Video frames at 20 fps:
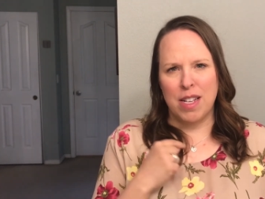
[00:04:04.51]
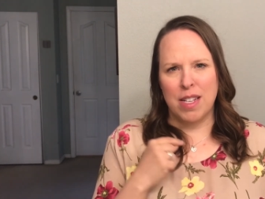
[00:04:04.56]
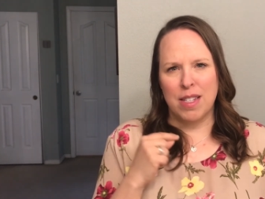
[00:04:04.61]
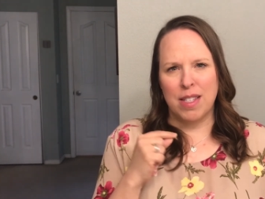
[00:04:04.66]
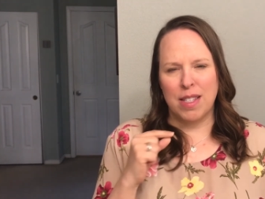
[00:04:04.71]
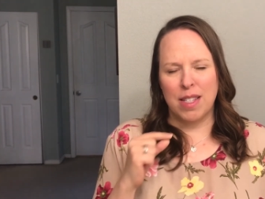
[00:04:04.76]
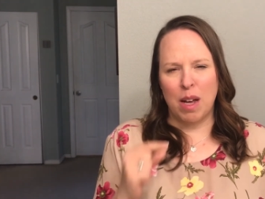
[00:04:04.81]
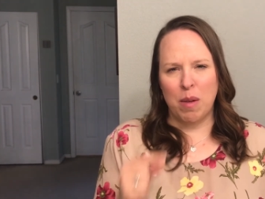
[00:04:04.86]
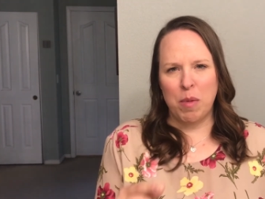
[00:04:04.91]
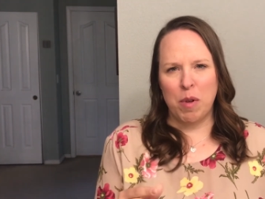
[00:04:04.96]

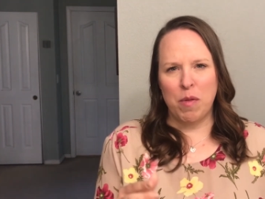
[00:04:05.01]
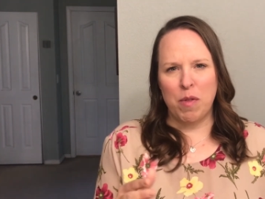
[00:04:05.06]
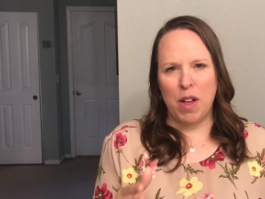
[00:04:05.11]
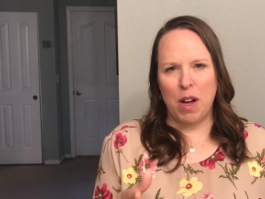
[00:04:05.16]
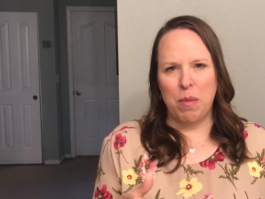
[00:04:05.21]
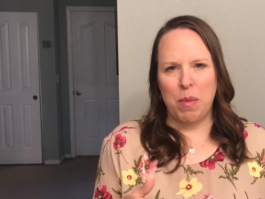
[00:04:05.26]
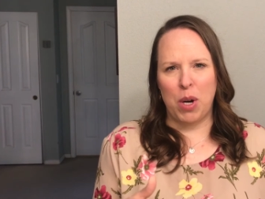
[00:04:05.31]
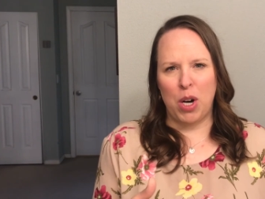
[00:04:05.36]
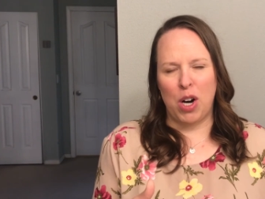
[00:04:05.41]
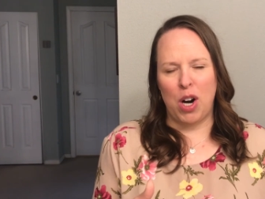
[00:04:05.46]
Some of
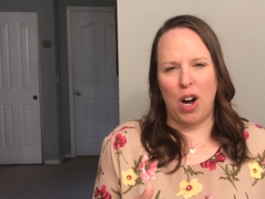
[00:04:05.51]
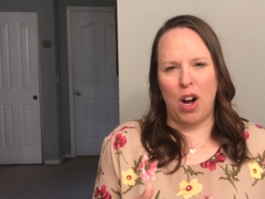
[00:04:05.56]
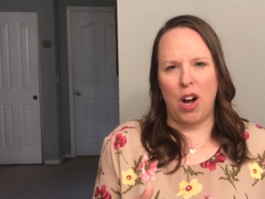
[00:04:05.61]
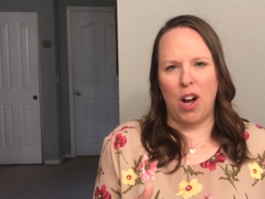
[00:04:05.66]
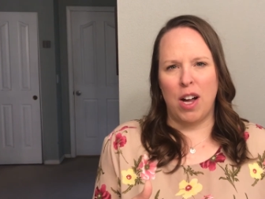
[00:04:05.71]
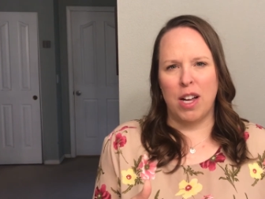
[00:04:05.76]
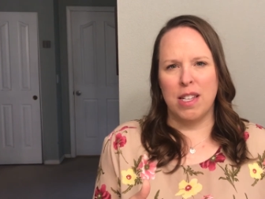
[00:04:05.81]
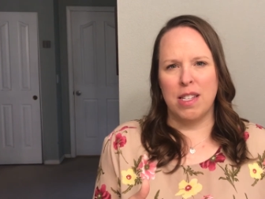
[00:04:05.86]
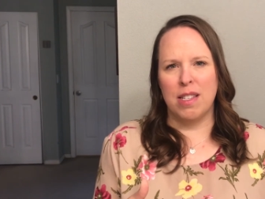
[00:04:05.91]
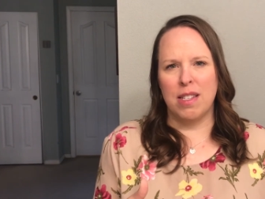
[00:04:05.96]
them are
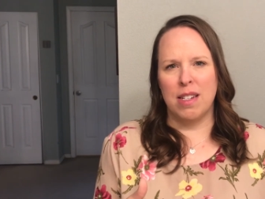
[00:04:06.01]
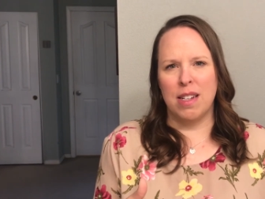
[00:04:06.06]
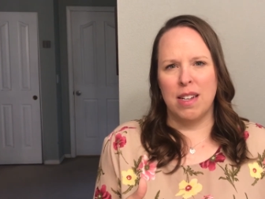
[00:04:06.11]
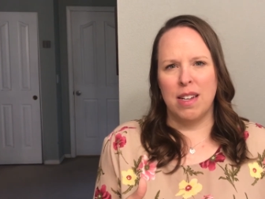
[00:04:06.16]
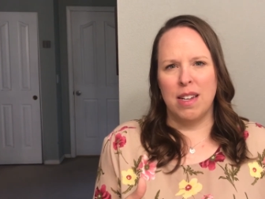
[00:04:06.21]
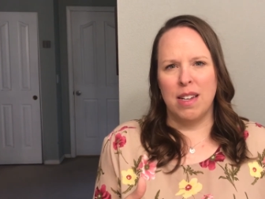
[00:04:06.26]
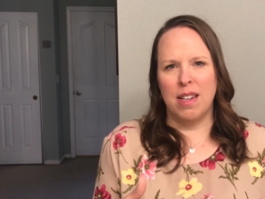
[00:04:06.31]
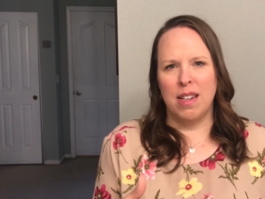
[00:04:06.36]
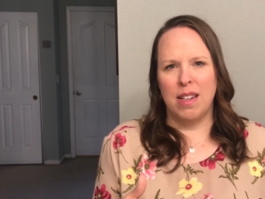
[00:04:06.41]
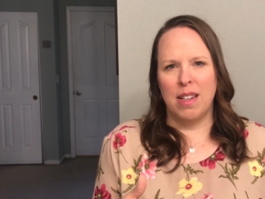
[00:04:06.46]
caused
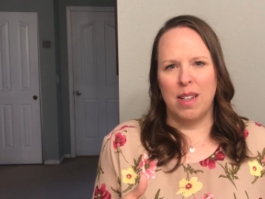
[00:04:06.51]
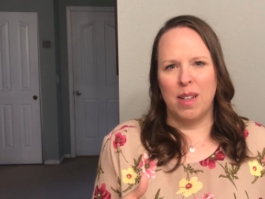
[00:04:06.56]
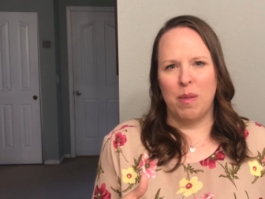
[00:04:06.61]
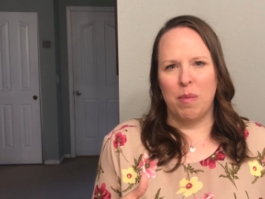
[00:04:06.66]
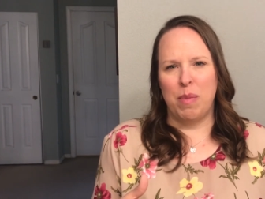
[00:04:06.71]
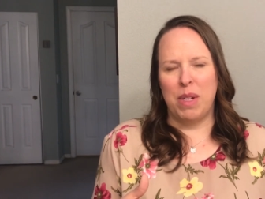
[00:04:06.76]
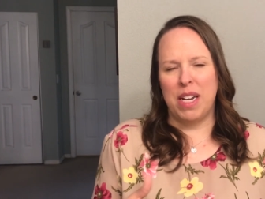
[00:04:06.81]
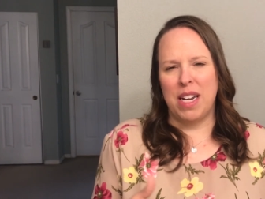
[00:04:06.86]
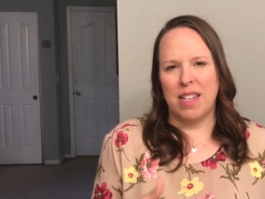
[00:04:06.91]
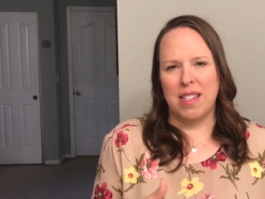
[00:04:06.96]

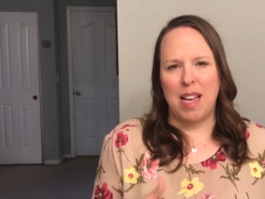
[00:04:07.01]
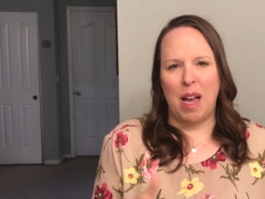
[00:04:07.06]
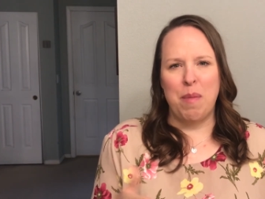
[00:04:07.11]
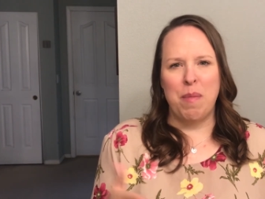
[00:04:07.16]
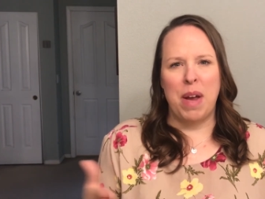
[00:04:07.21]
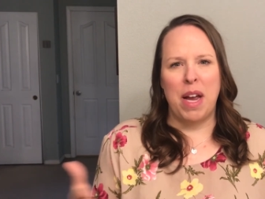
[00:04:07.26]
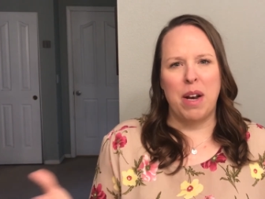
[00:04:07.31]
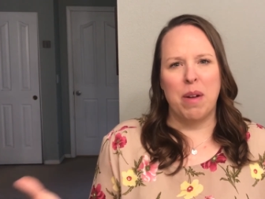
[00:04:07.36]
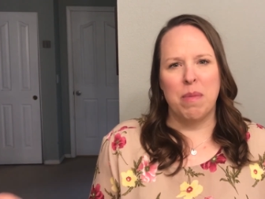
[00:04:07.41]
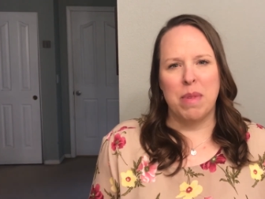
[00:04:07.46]
because I
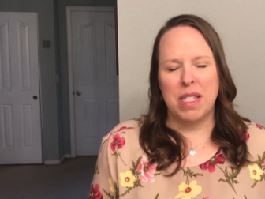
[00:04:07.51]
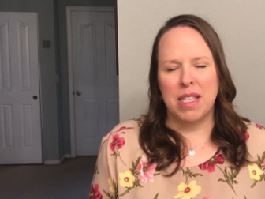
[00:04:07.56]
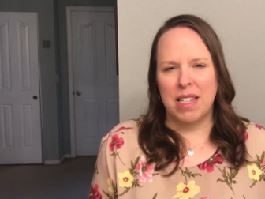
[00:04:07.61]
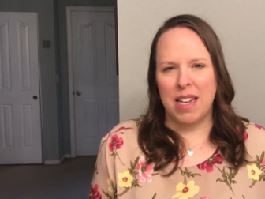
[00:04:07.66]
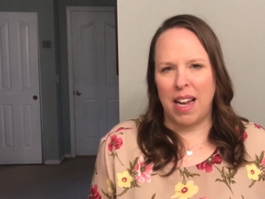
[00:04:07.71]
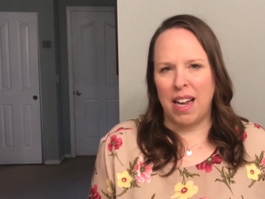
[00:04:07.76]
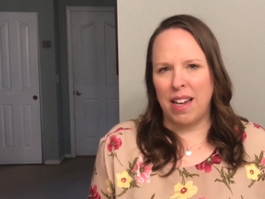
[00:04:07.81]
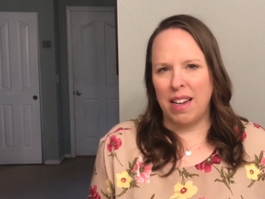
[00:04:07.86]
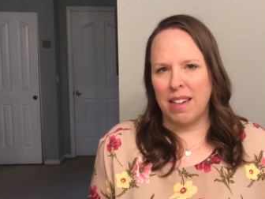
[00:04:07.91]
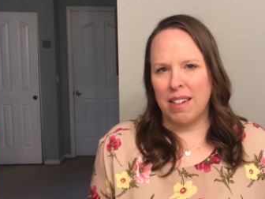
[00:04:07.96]
made a
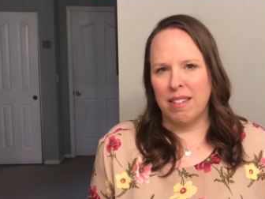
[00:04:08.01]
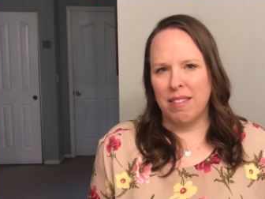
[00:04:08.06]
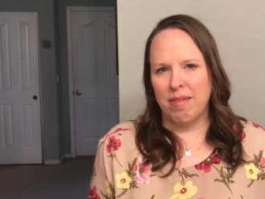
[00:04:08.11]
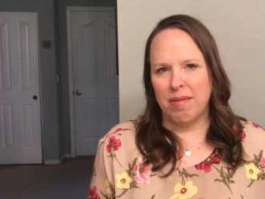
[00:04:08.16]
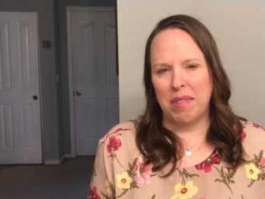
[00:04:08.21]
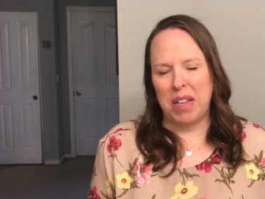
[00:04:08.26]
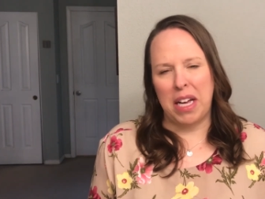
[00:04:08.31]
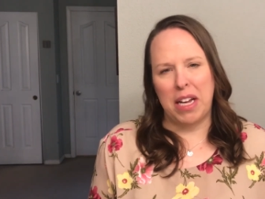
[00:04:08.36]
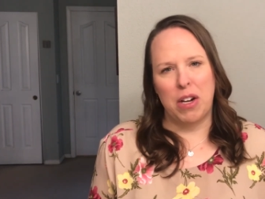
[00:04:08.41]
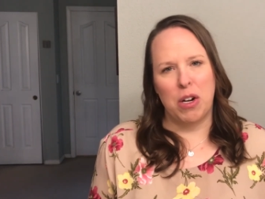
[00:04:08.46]
mistake,
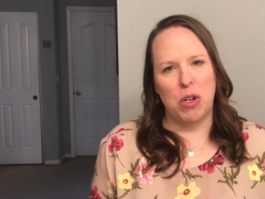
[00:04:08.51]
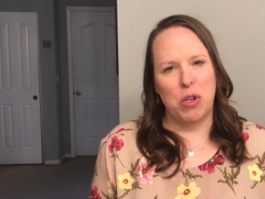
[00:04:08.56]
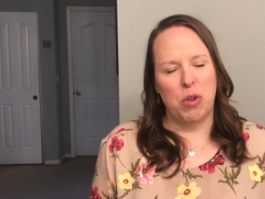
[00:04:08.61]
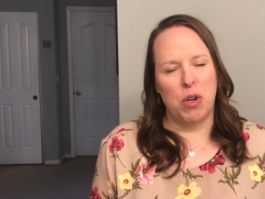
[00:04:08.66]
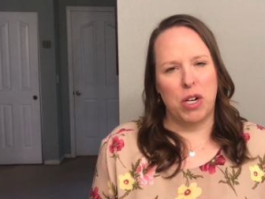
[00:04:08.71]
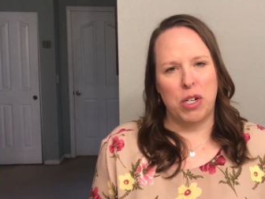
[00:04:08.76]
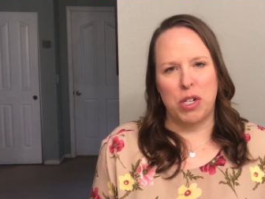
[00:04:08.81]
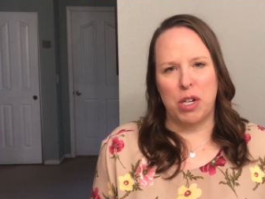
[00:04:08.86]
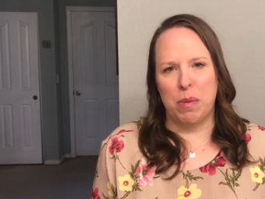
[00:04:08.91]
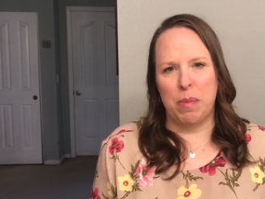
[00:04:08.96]
like
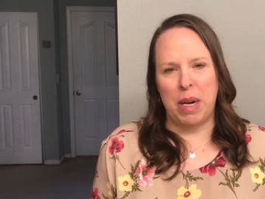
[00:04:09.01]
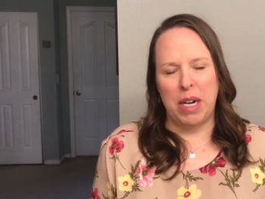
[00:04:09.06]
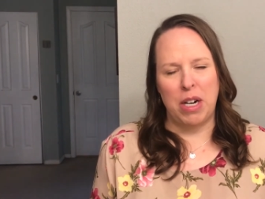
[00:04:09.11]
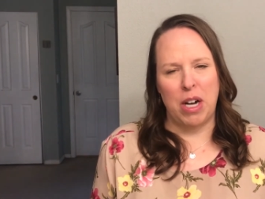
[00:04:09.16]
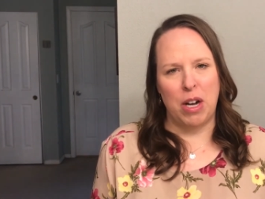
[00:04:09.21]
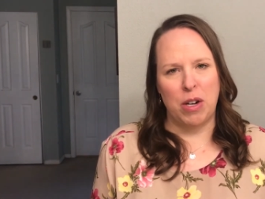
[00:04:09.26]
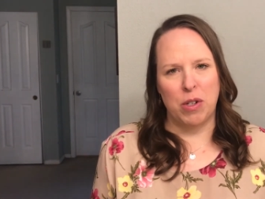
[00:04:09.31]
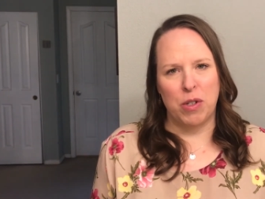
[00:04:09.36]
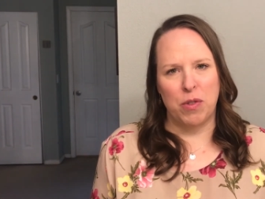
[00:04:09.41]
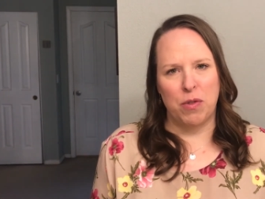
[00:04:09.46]
crushing my
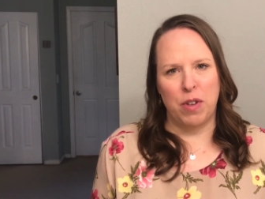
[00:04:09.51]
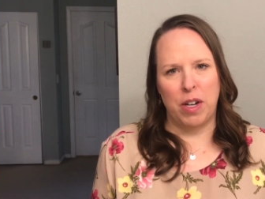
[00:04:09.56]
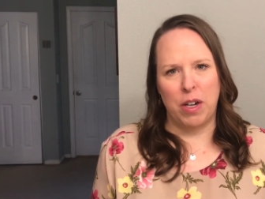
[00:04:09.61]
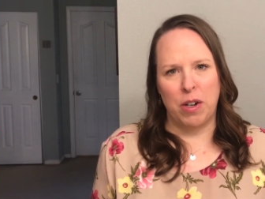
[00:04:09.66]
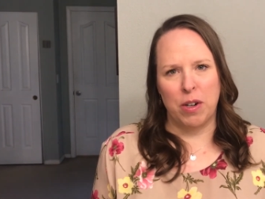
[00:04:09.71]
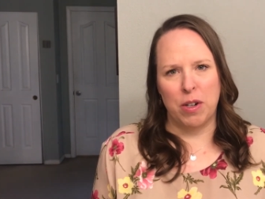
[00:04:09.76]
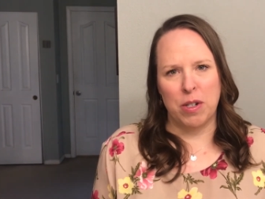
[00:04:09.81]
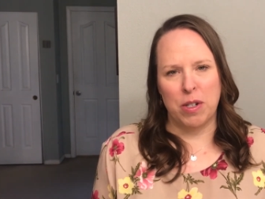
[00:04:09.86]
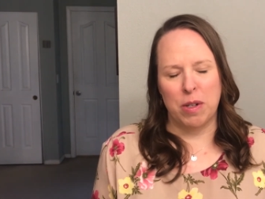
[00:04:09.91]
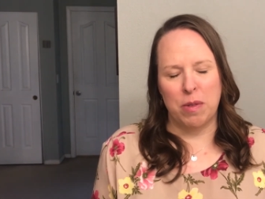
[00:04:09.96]
daughter's
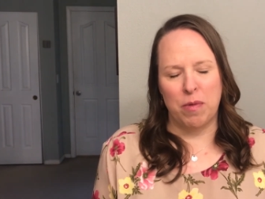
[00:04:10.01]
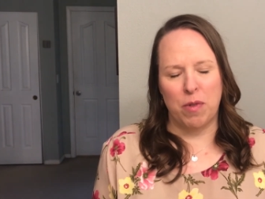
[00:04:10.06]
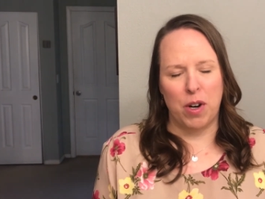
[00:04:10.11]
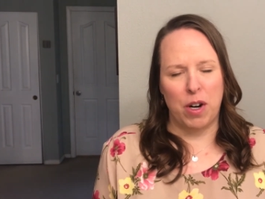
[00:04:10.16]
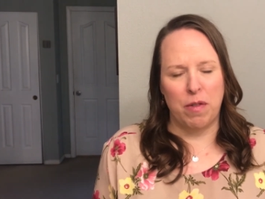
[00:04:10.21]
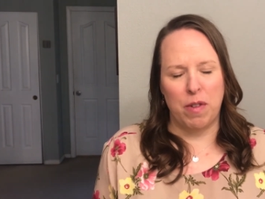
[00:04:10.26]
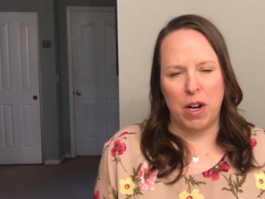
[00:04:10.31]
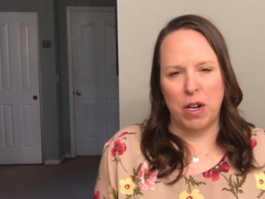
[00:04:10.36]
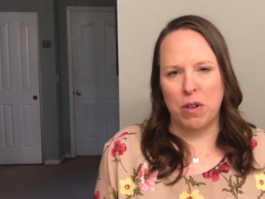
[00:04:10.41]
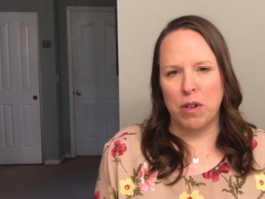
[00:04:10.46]
fingers in
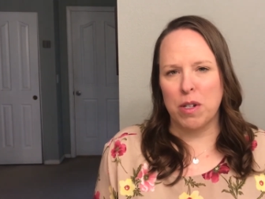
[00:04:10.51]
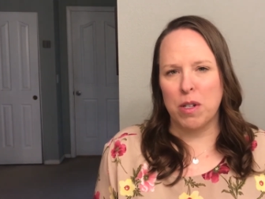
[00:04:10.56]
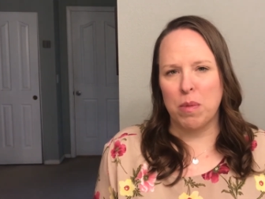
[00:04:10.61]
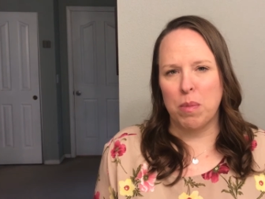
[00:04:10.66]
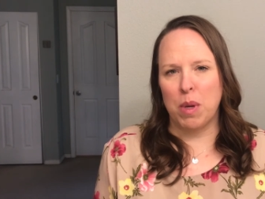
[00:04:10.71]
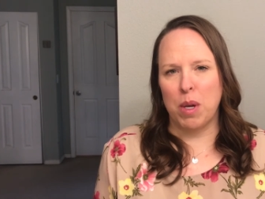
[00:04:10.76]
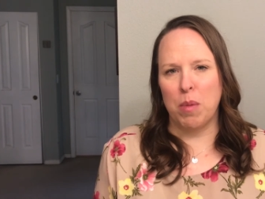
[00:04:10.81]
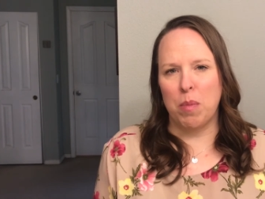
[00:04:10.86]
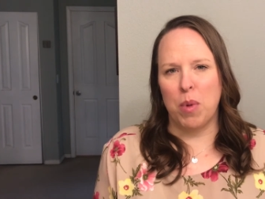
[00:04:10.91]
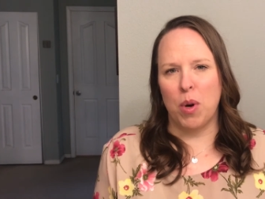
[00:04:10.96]
front of hundreds
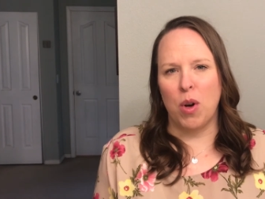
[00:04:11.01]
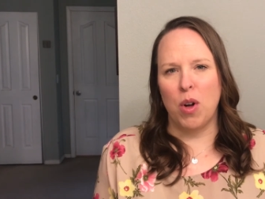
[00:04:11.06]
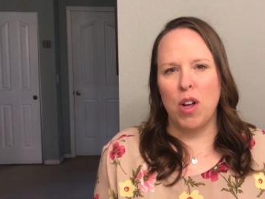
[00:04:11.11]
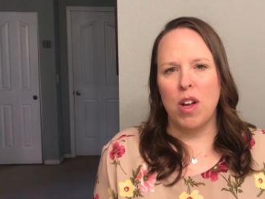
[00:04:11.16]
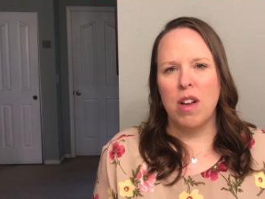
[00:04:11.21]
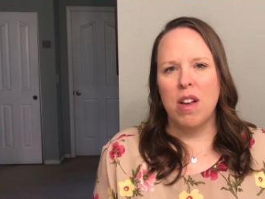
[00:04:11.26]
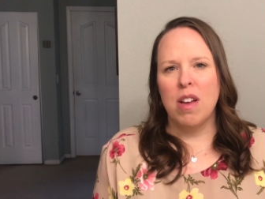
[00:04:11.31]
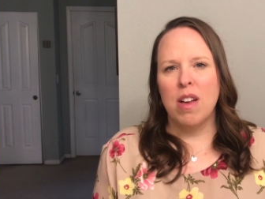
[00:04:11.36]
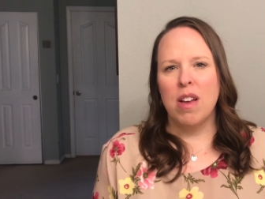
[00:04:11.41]
of people.